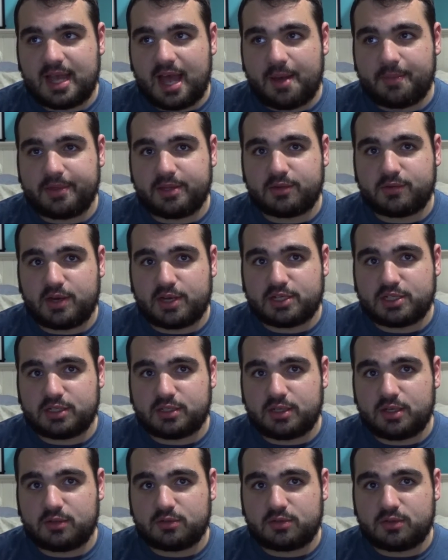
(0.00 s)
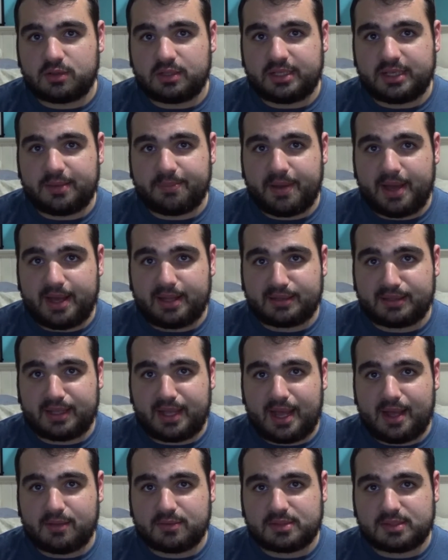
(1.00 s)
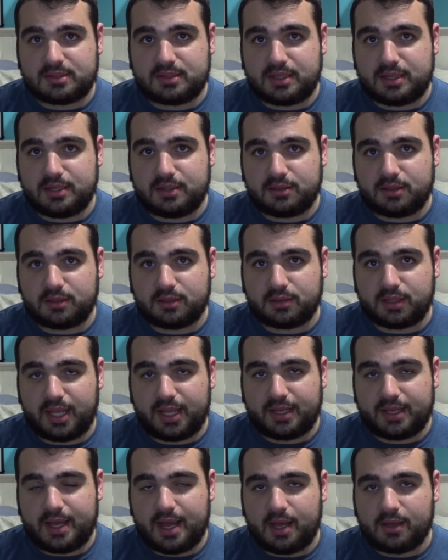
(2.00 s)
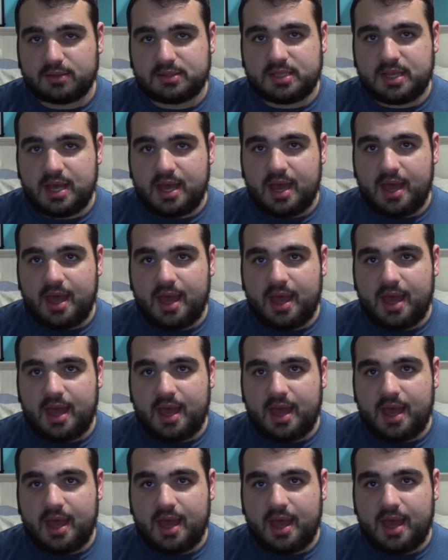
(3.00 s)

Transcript: Abby and Gretchen go to the abandoned house near the lake house,